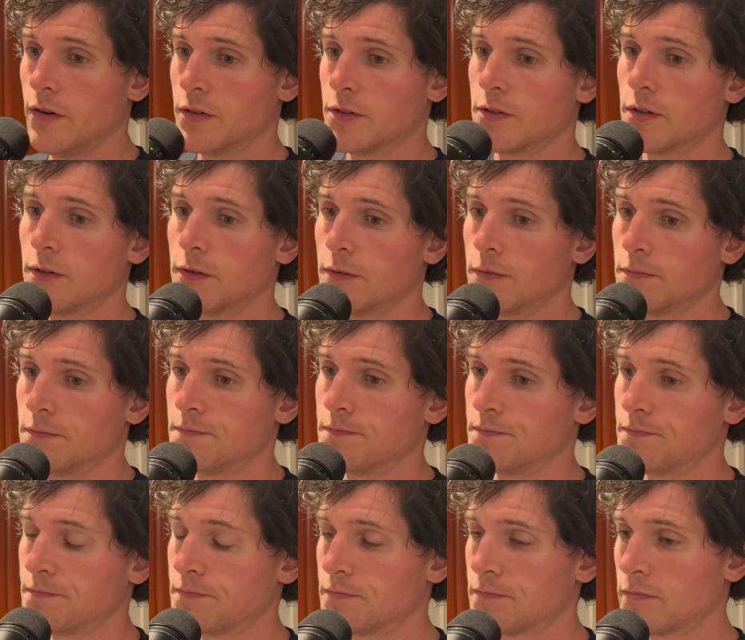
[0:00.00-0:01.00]
So
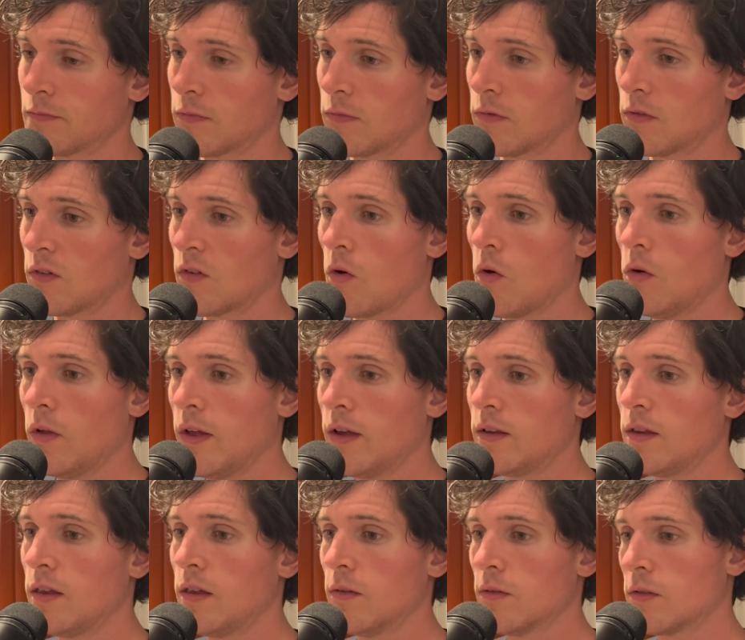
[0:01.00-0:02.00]
the whole
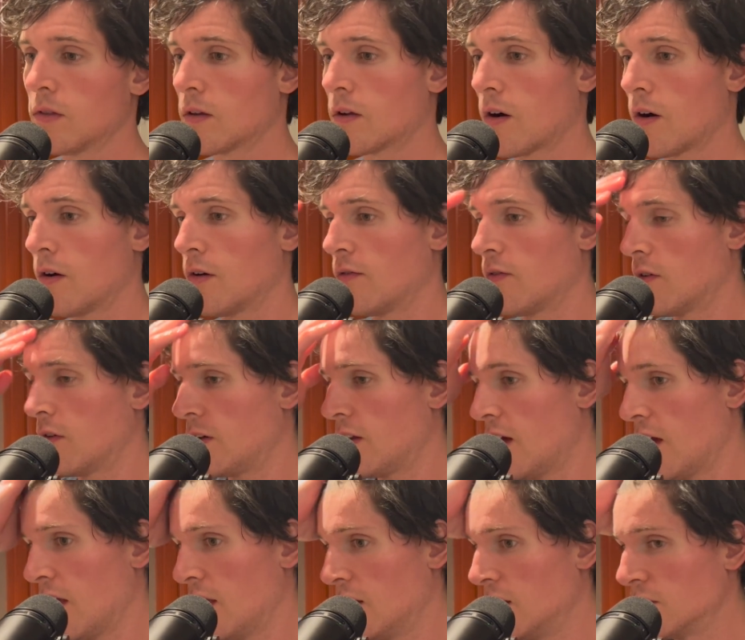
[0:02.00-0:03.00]
idea with the carnivore
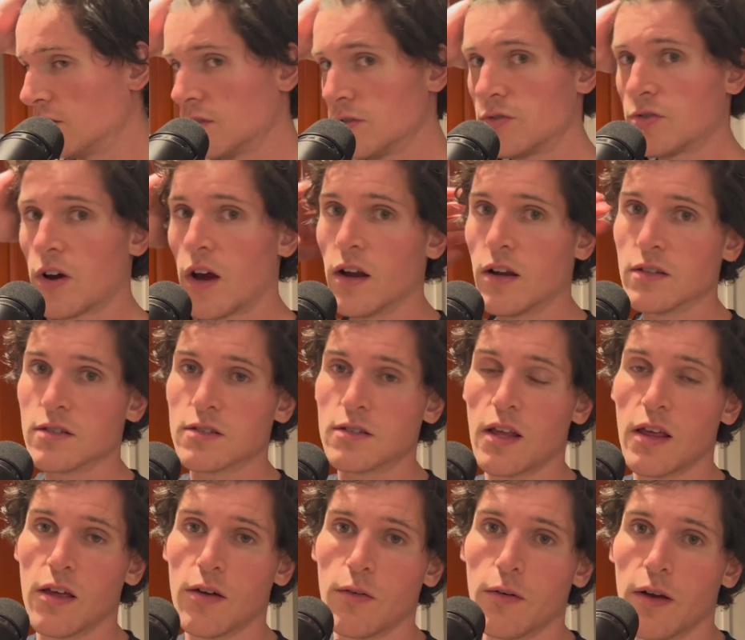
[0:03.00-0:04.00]
diet is to try to
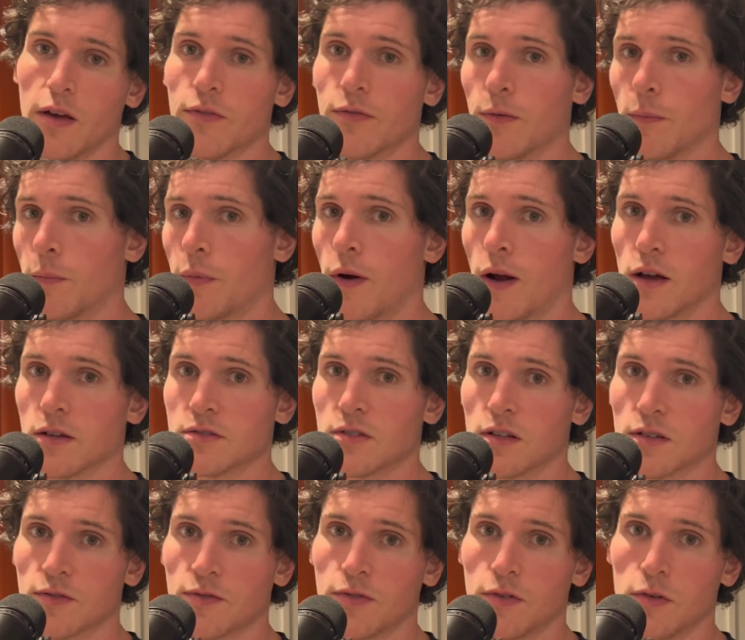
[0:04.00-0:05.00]
stay away from
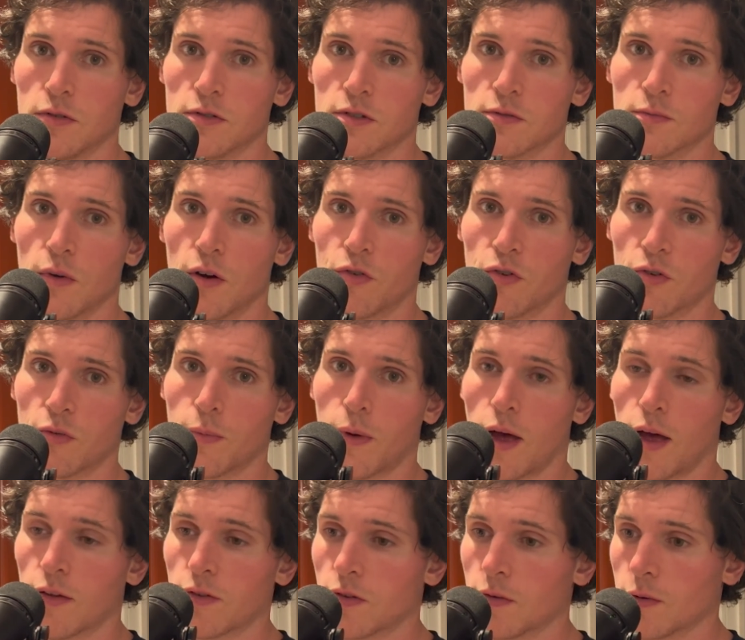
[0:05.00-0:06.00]
processed foods as much as
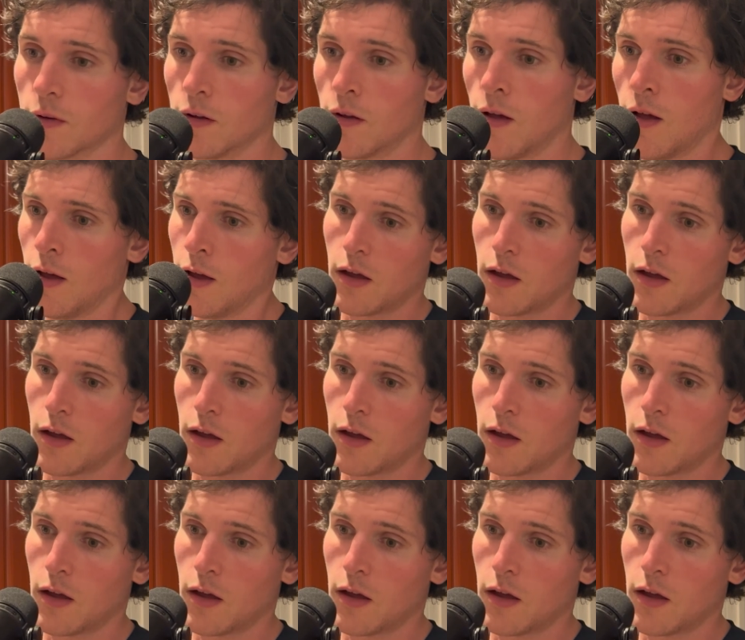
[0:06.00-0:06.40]
possible.